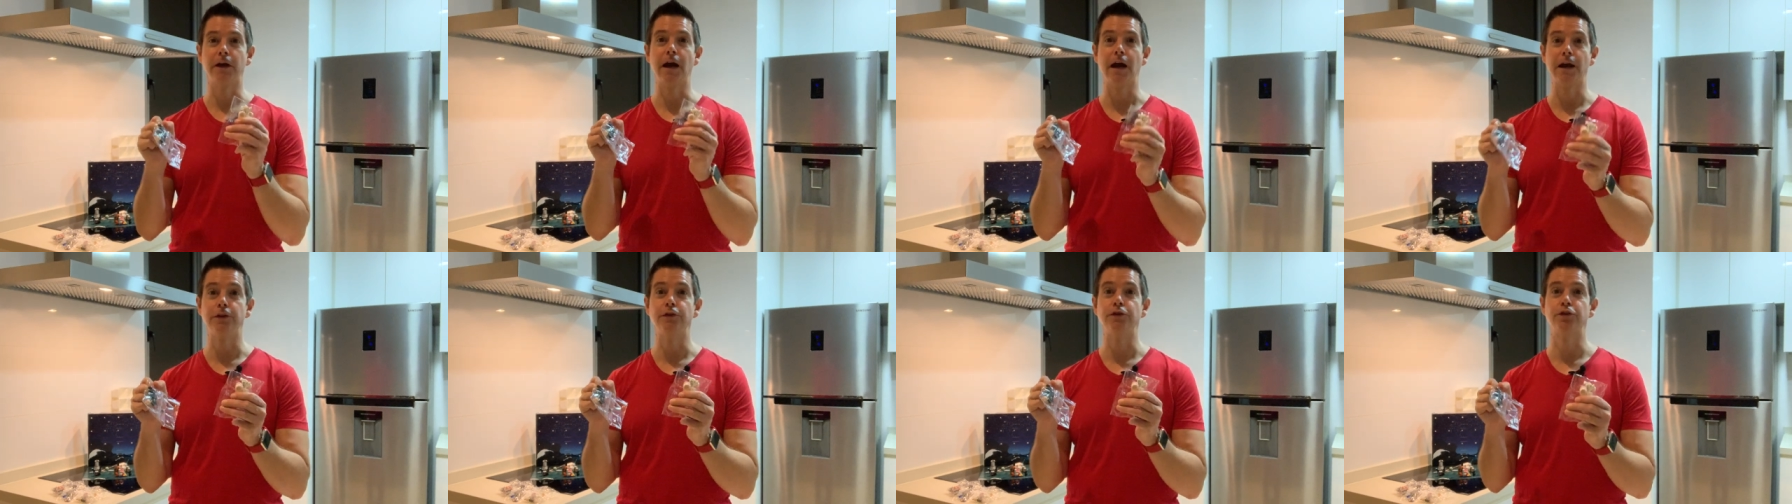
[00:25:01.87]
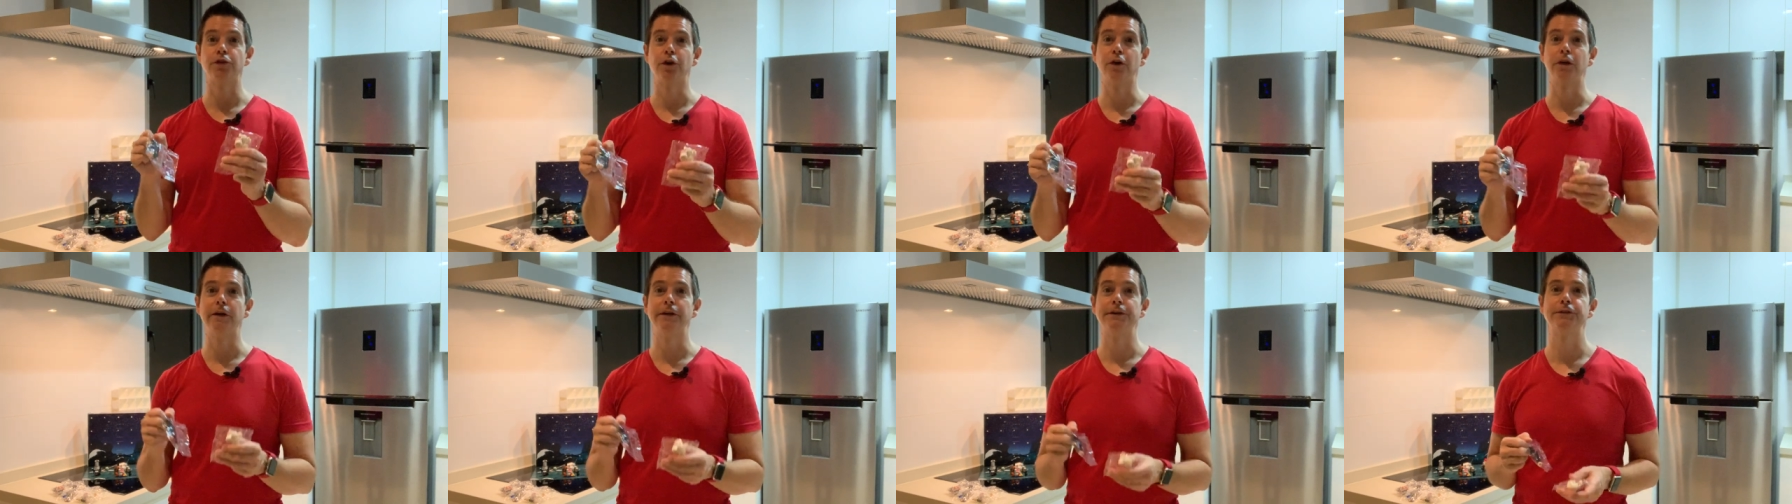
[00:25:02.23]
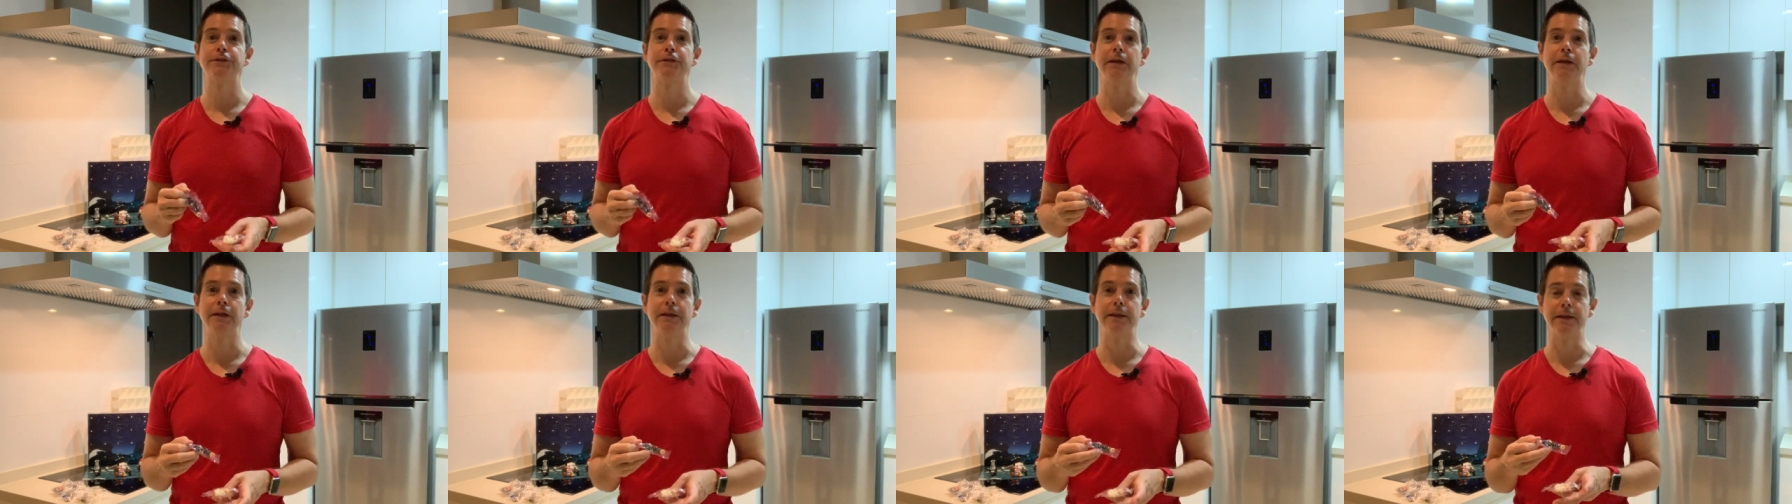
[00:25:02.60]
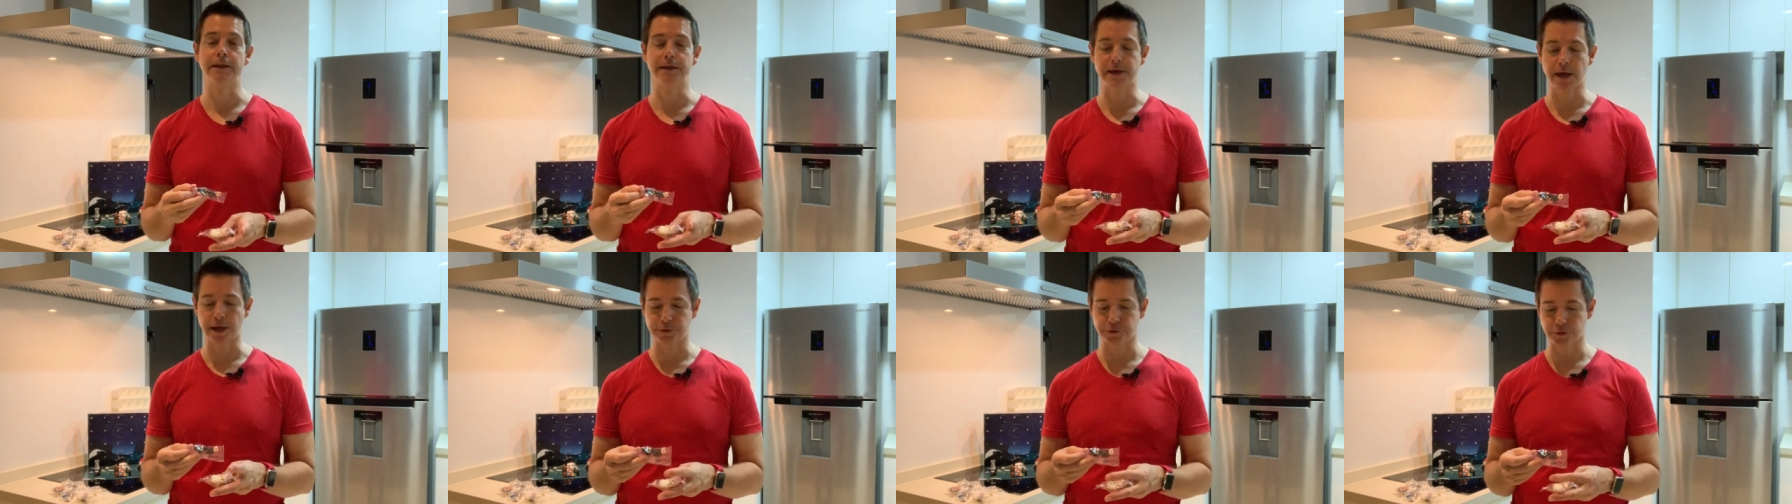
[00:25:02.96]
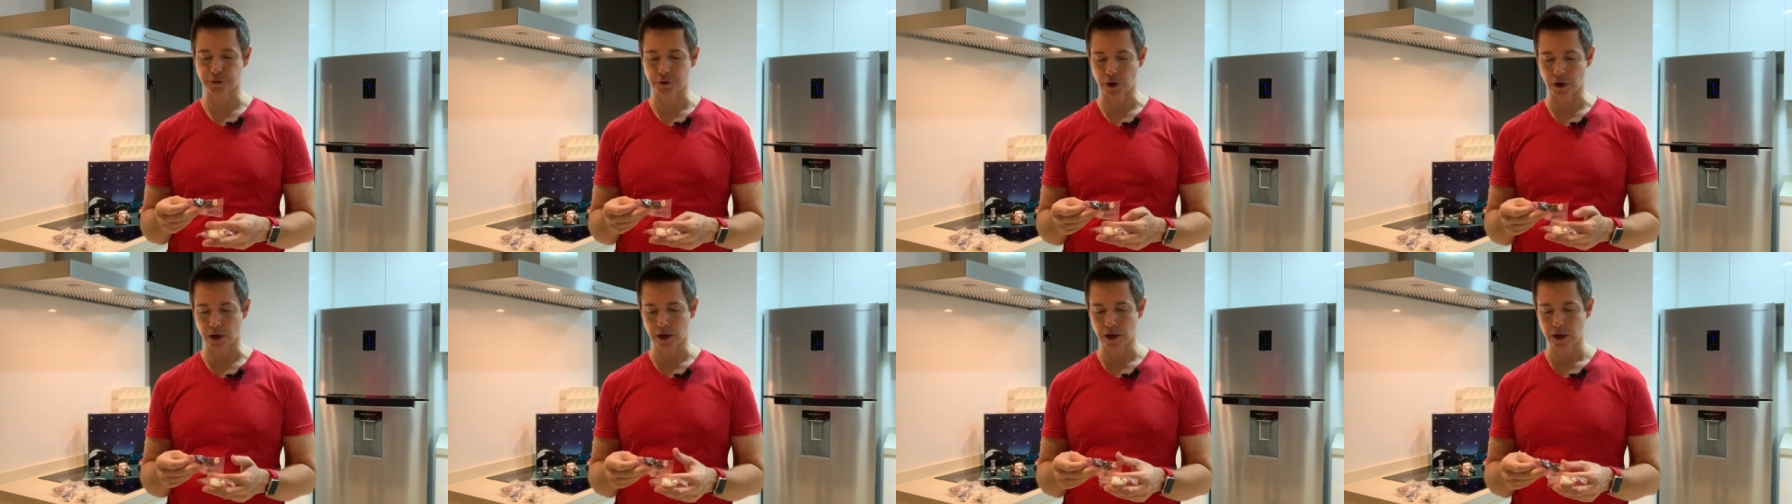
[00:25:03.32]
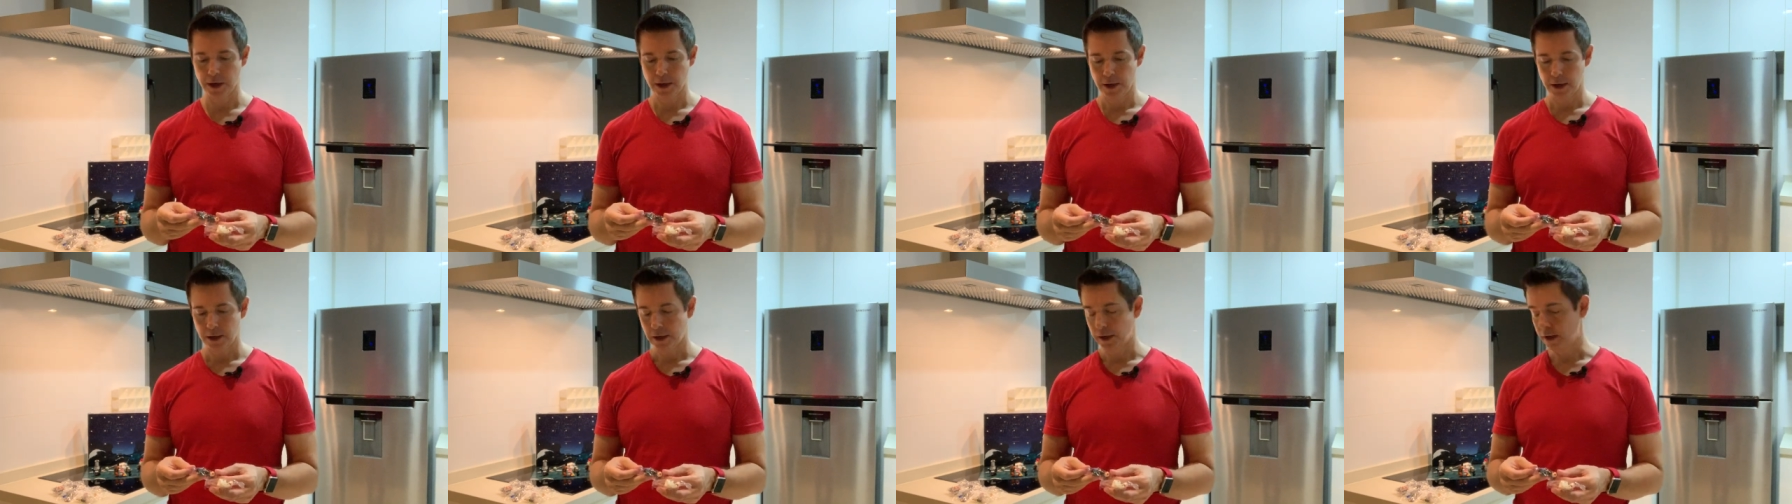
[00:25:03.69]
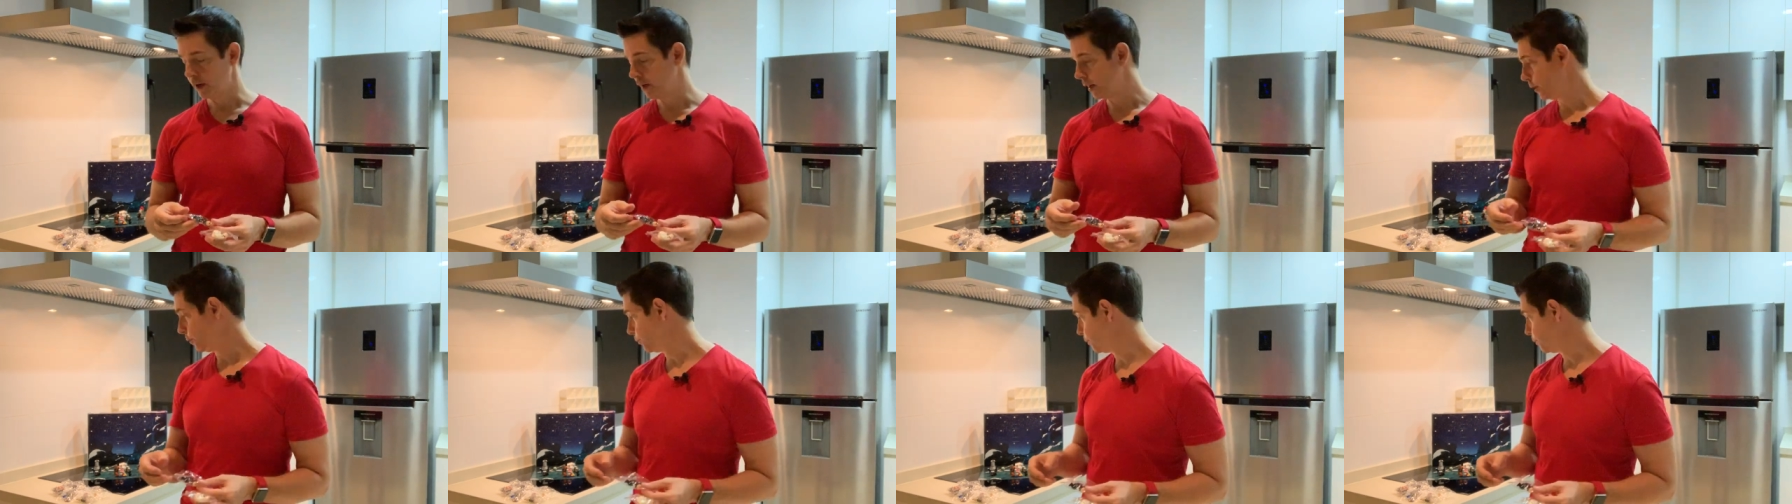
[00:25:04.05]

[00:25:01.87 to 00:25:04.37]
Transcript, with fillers: gun turrets in the Death Star, uh,